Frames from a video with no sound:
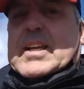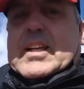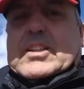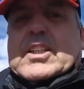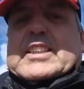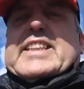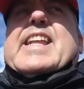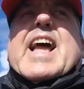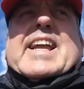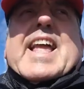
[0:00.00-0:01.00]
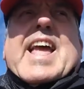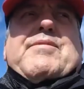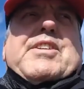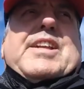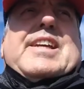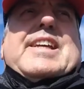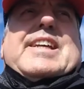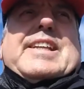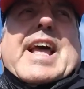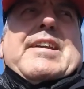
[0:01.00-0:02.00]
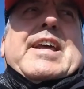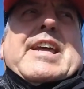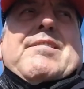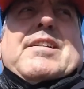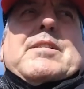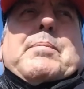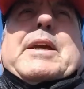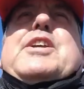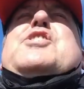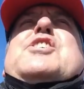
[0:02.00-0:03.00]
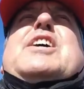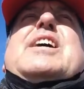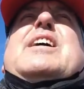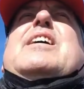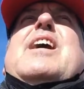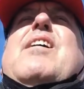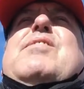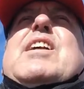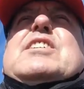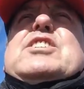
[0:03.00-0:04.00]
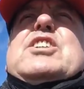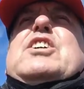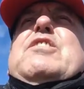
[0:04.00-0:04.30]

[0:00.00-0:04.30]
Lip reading: sort of snag heaven down here on the beach. I've lost 2